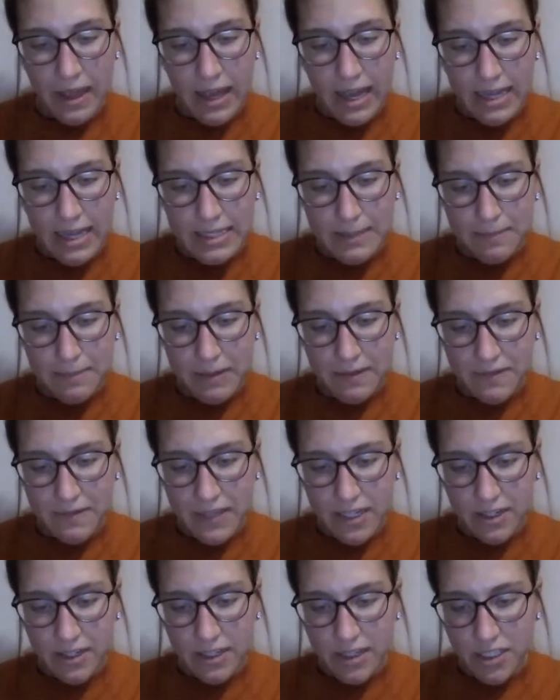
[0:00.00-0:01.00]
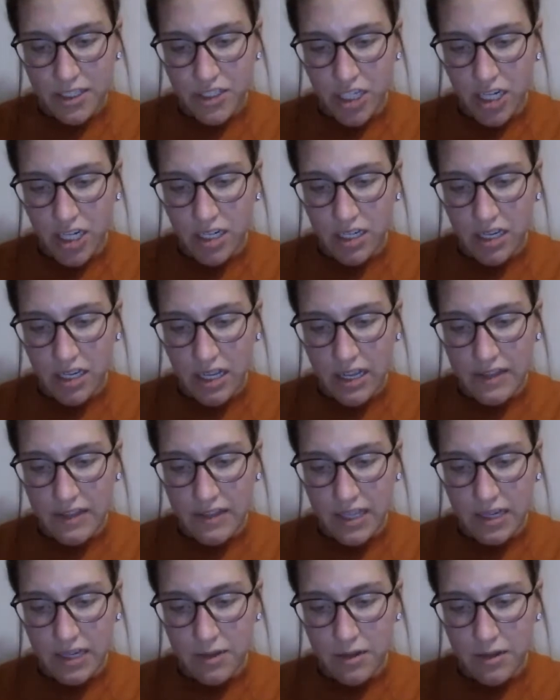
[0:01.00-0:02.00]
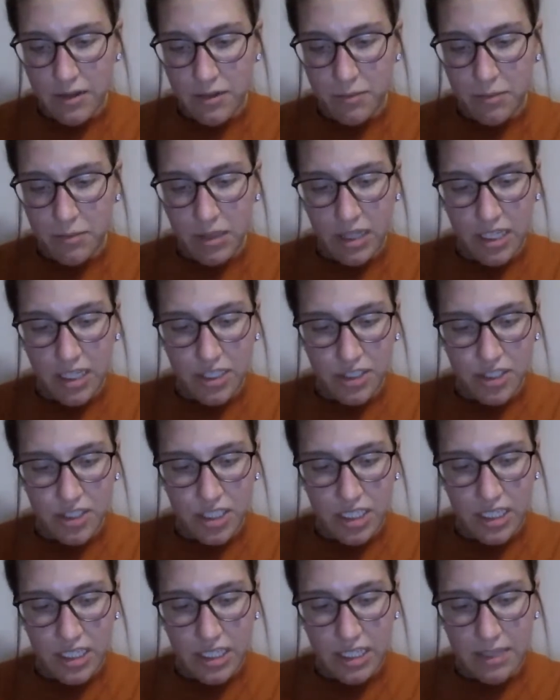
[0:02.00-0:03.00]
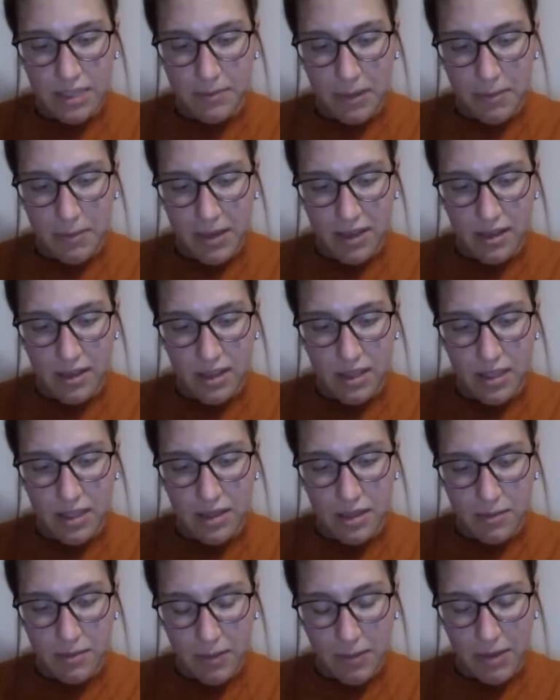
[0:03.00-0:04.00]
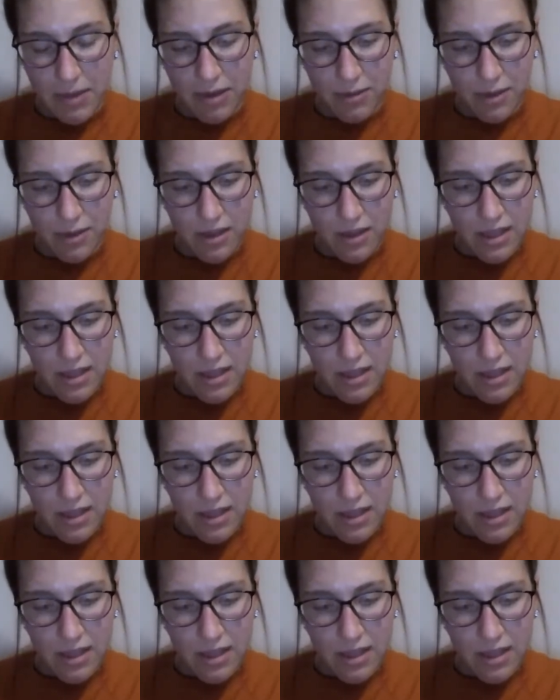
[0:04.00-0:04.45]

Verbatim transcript: I dipped my finger in the jar and then plunged it in my, mu- in my mouth.